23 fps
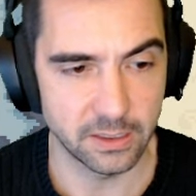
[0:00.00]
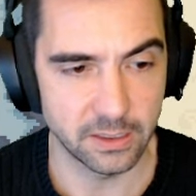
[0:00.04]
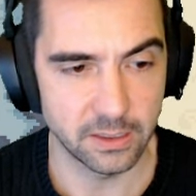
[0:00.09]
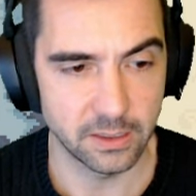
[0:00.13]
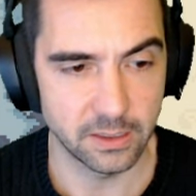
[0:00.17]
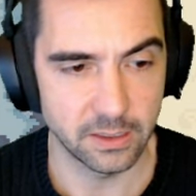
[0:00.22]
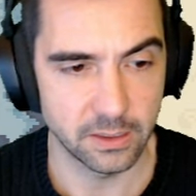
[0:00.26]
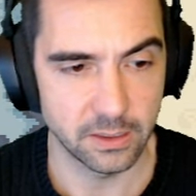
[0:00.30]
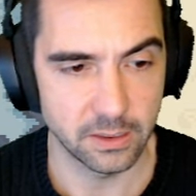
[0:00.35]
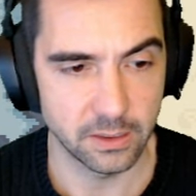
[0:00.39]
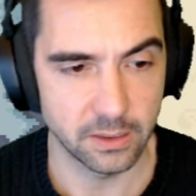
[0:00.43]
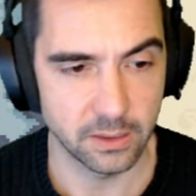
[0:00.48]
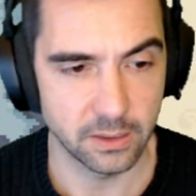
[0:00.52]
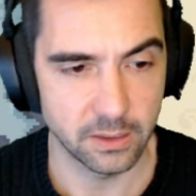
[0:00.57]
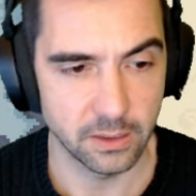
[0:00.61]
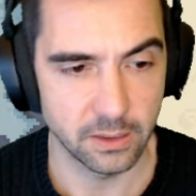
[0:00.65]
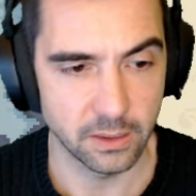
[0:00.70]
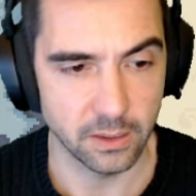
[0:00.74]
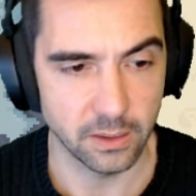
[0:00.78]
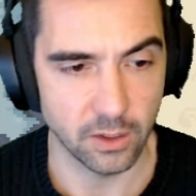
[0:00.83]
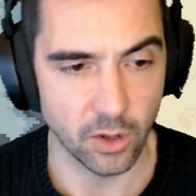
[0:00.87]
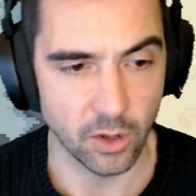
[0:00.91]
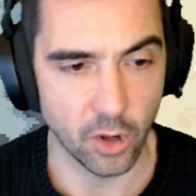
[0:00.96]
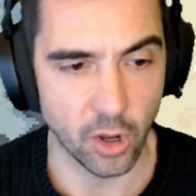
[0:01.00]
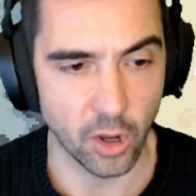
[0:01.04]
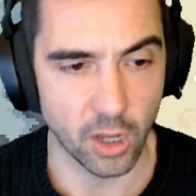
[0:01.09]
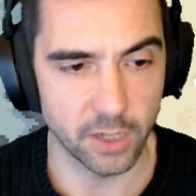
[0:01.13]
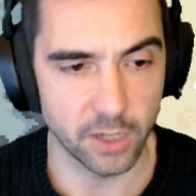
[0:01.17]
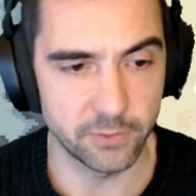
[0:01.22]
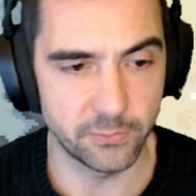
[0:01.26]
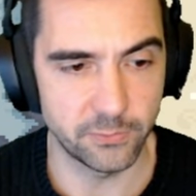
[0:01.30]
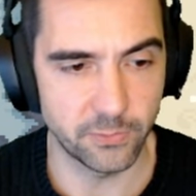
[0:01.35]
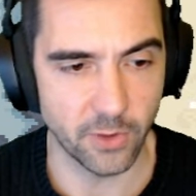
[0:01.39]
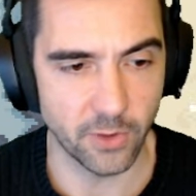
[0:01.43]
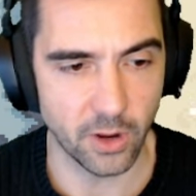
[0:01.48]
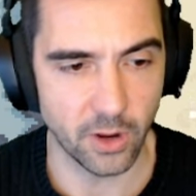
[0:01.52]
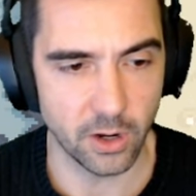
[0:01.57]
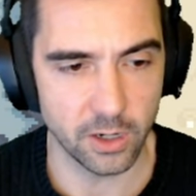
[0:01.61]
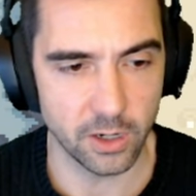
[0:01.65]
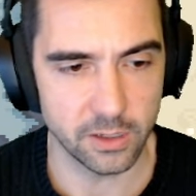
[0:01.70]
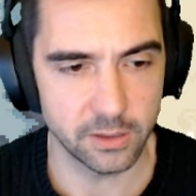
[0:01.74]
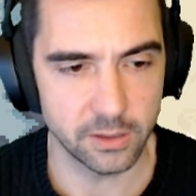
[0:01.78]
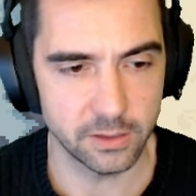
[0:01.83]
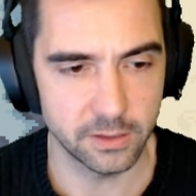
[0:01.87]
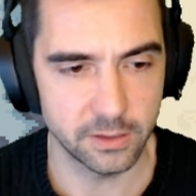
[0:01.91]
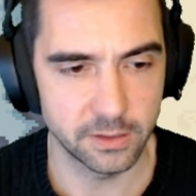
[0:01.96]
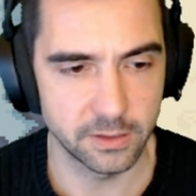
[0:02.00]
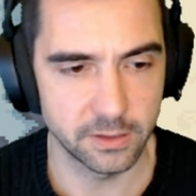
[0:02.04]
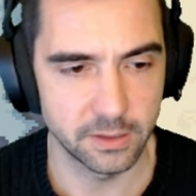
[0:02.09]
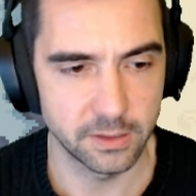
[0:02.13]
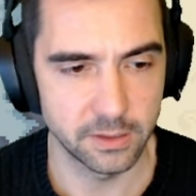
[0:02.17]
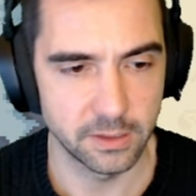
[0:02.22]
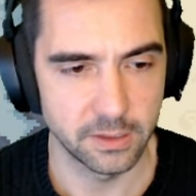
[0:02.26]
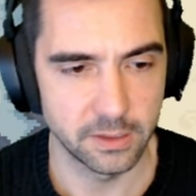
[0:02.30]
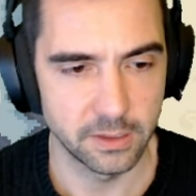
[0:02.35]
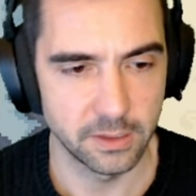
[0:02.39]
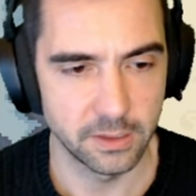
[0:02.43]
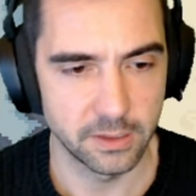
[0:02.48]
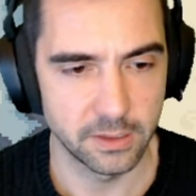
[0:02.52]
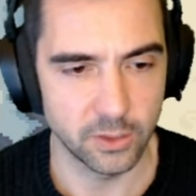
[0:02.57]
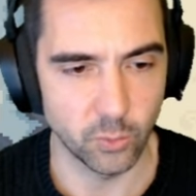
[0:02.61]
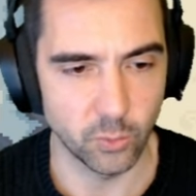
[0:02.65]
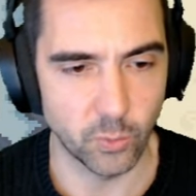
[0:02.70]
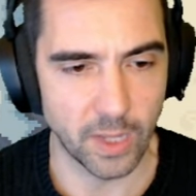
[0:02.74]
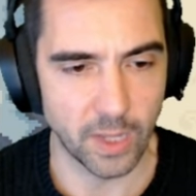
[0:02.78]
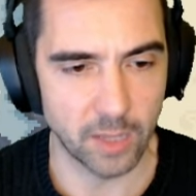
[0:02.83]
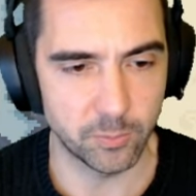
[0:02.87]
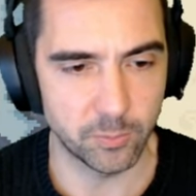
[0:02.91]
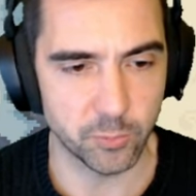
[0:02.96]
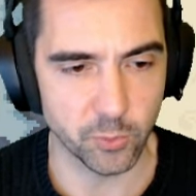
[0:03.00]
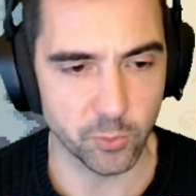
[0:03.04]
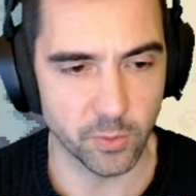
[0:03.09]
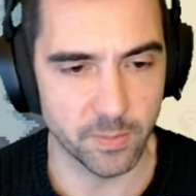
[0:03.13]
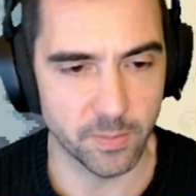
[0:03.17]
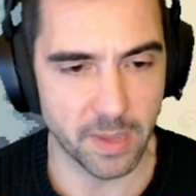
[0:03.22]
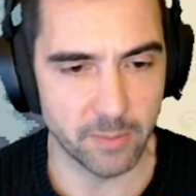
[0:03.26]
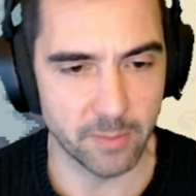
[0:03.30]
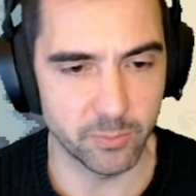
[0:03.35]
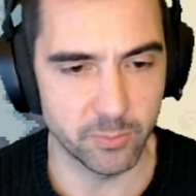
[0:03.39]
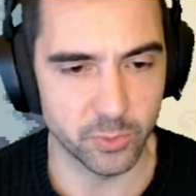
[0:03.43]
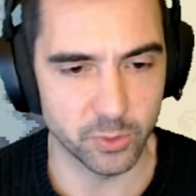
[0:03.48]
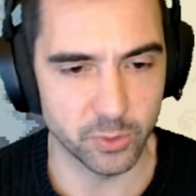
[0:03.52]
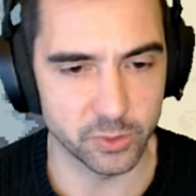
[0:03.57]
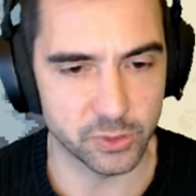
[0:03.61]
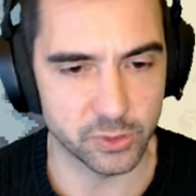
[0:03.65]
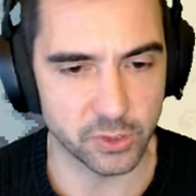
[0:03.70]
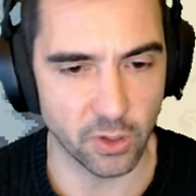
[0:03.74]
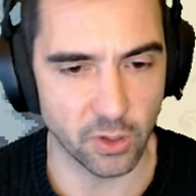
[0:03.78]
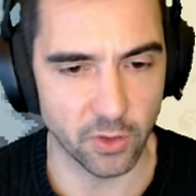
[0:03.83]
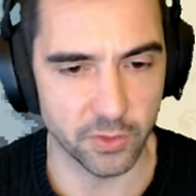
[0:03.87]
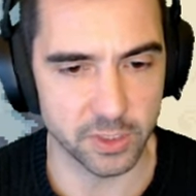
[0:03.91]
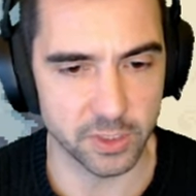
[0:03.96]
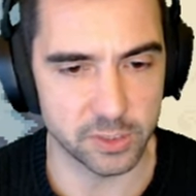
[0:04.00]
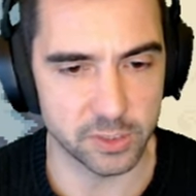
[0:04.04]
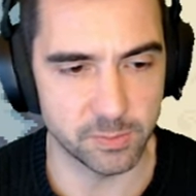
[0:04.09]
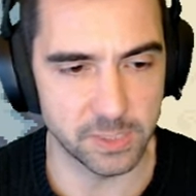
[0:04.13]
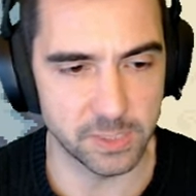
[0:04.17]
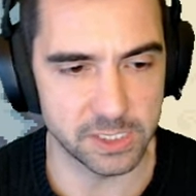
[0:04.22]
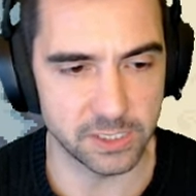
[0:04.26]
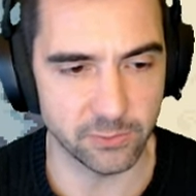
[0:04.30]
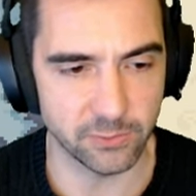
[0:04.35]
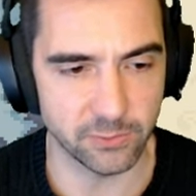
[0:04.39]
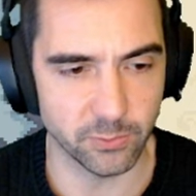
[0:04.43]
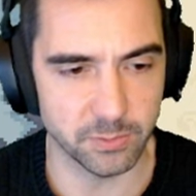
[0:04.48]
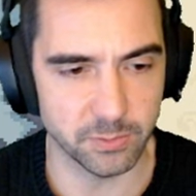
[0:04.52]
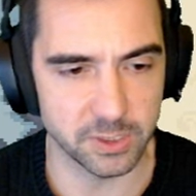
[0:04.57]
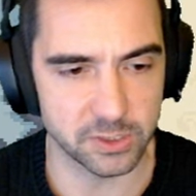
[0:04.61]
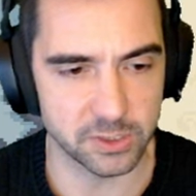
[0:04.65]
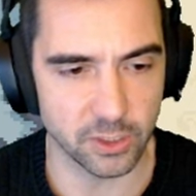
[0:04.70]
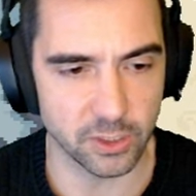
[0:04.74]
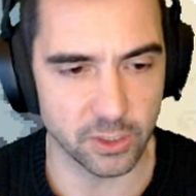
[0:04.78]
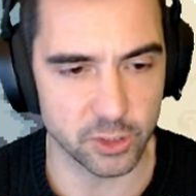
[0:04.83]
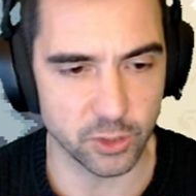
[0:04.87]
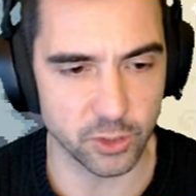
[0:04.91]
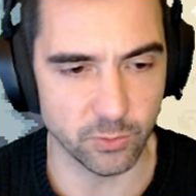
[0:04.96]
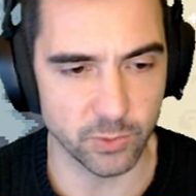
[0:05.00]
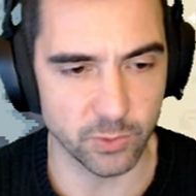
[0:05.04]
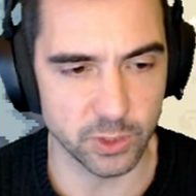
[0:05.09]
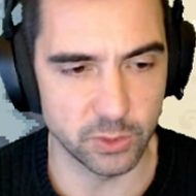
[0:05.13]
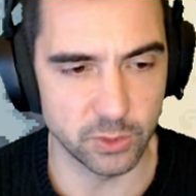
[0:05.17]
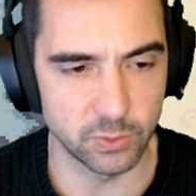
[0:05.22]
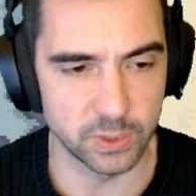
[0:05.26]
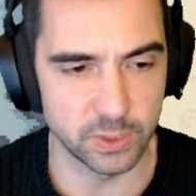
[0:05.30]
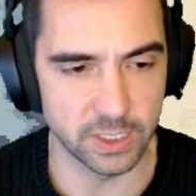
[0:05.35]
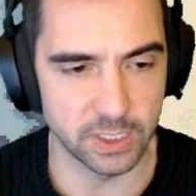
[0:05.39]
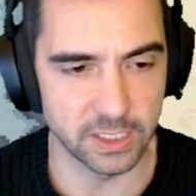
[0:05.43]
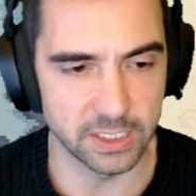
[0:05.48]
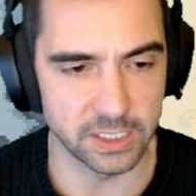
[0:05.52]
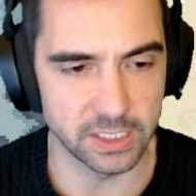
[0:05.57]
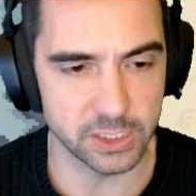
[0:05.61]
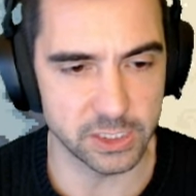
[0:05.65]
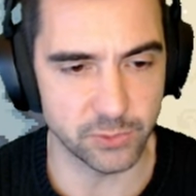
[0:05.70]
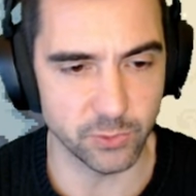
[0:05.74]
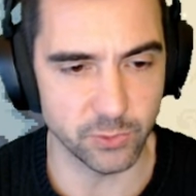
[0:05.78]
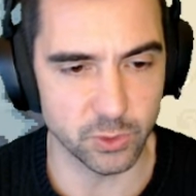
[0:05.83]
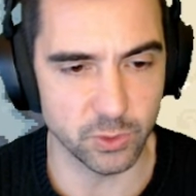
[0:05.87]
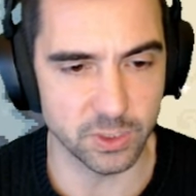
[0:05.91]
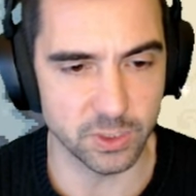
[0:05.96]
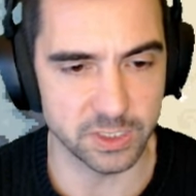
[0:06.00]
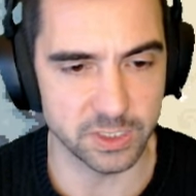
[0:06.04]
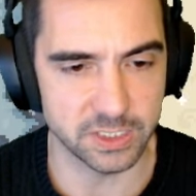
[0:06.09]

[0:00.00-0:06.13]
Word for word: You... Odvar? The whelp remembers all that's missing from this touching reunion is for you to